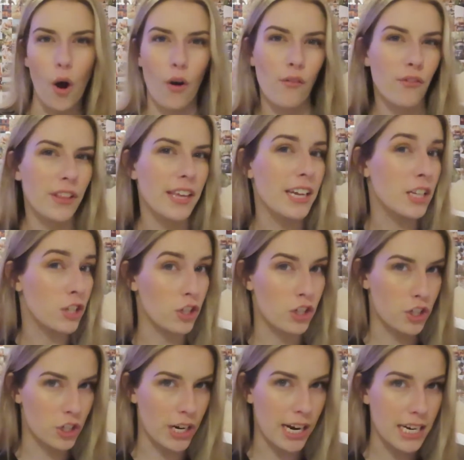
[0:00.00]
overly
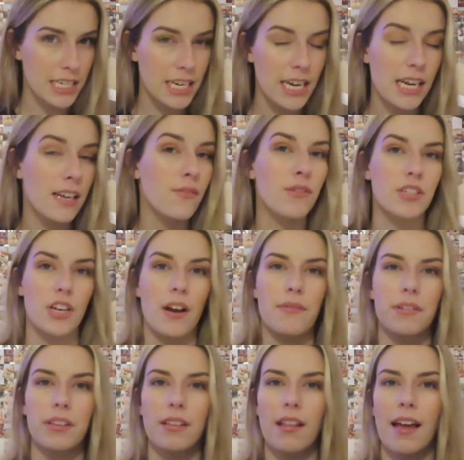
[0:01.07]
constricting, which I
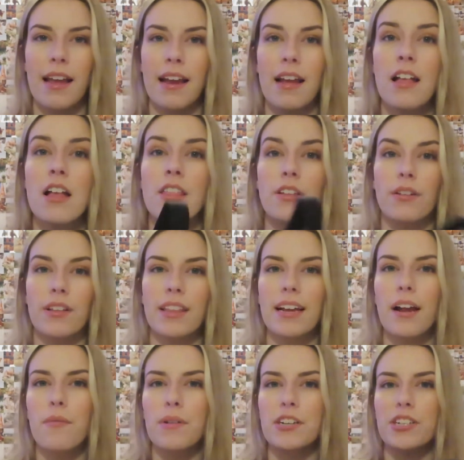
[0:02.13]
really like. The only
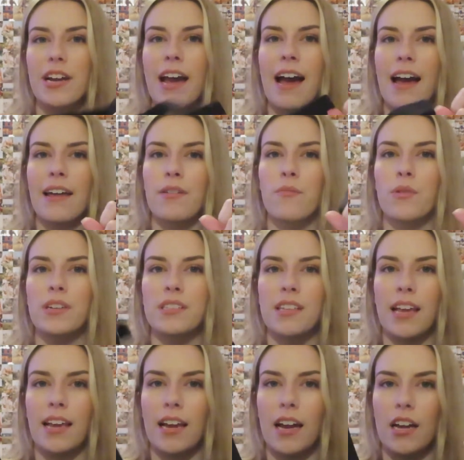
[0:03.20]
thing I wish it had was
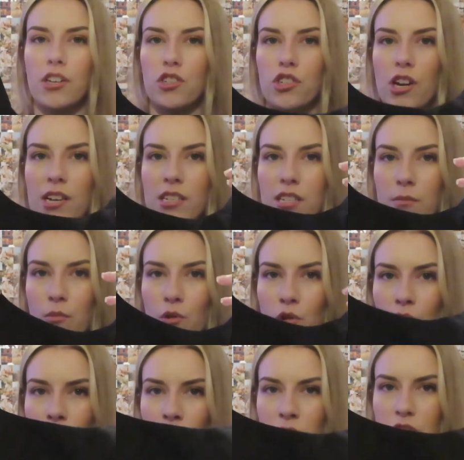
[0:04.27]
like
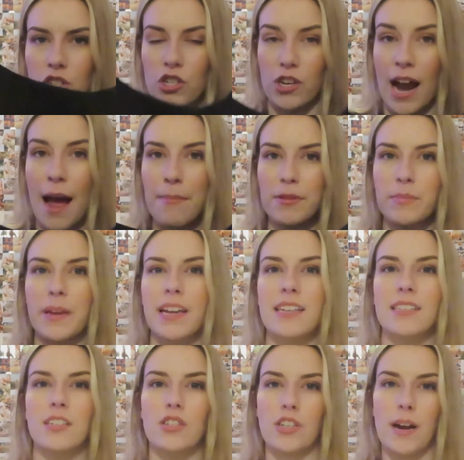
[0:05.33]
adjustable straps
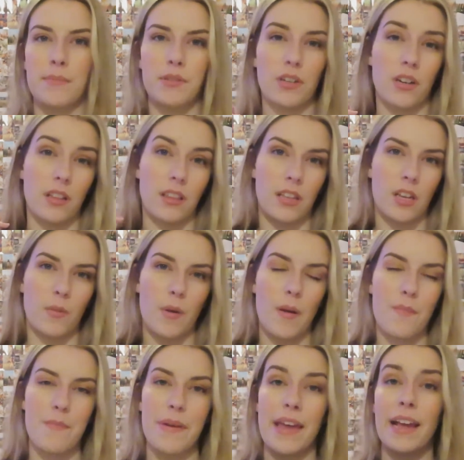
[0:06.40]
because the straps are a little
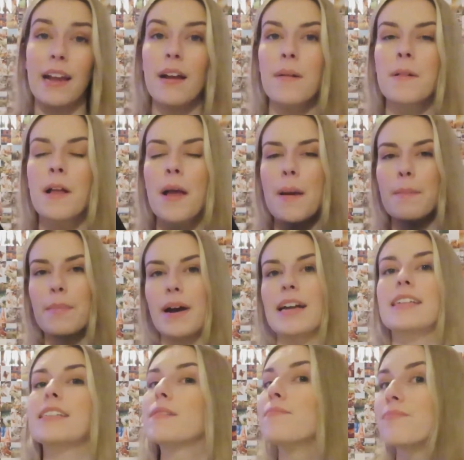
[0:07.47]
bit big,
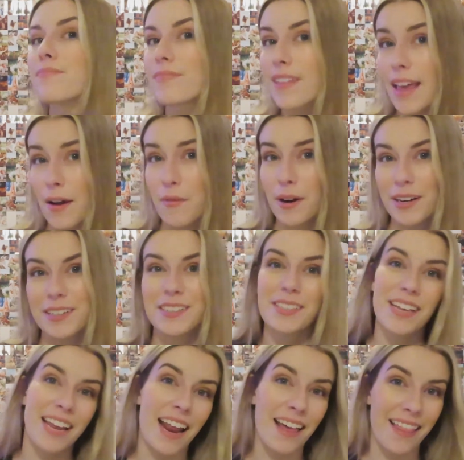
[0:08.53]
but it
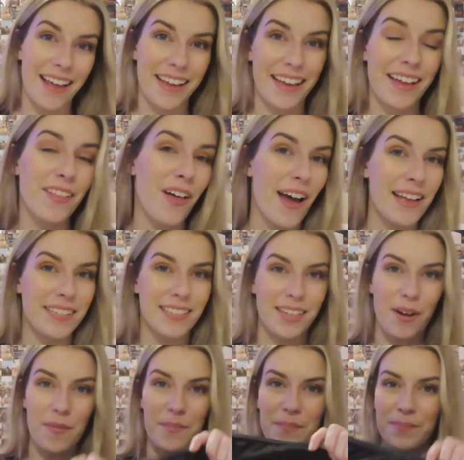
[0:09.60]
works and I like it a lot.
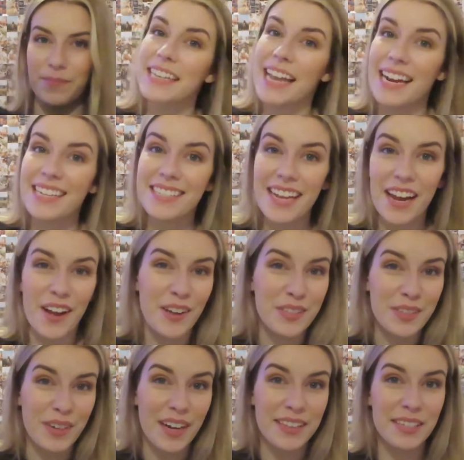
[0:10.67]
So next, I
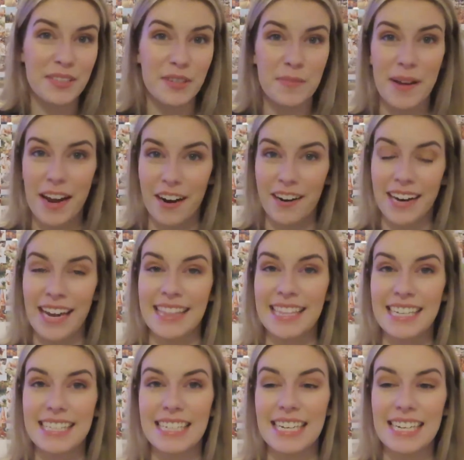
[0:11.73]
also got this from Aerie.
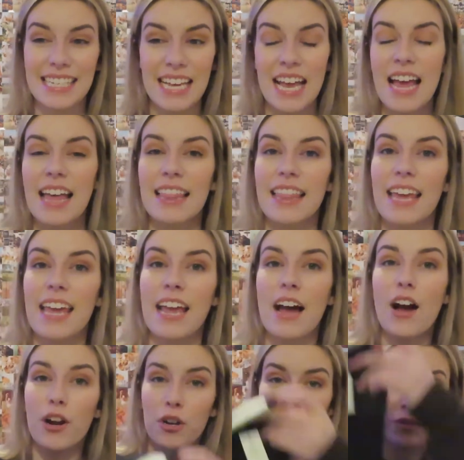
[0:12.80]
This is the
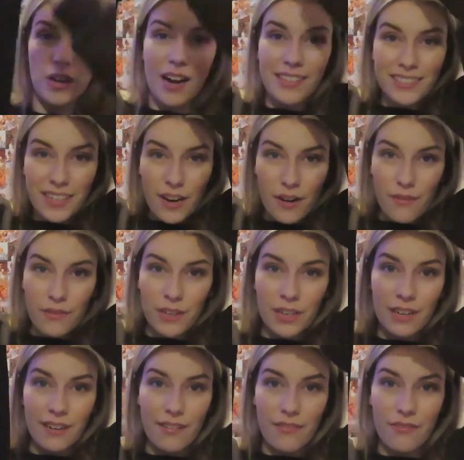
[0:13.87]

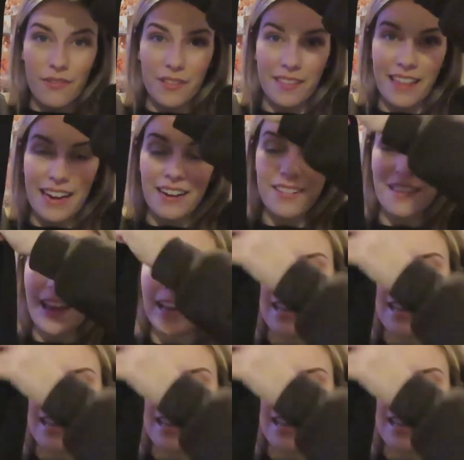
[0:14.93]
crossover flare